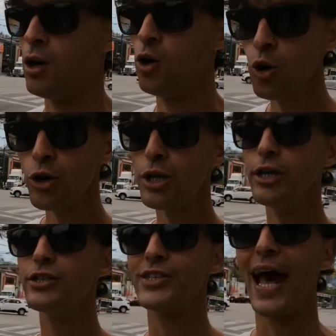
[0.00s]
Who are
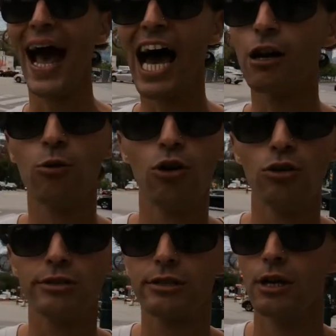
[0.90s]
these
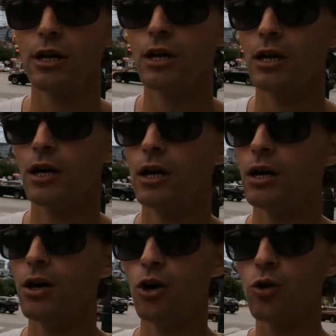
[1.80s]
animals?
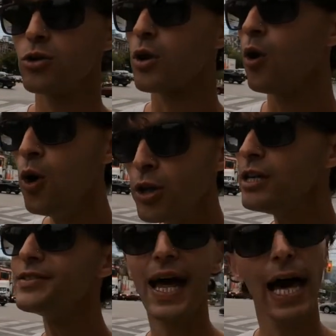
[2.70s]
Who are
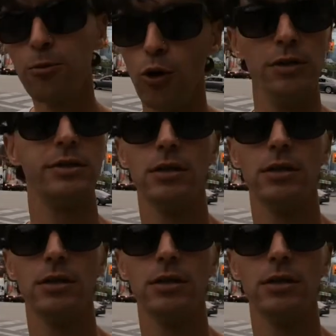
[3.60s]
these animals?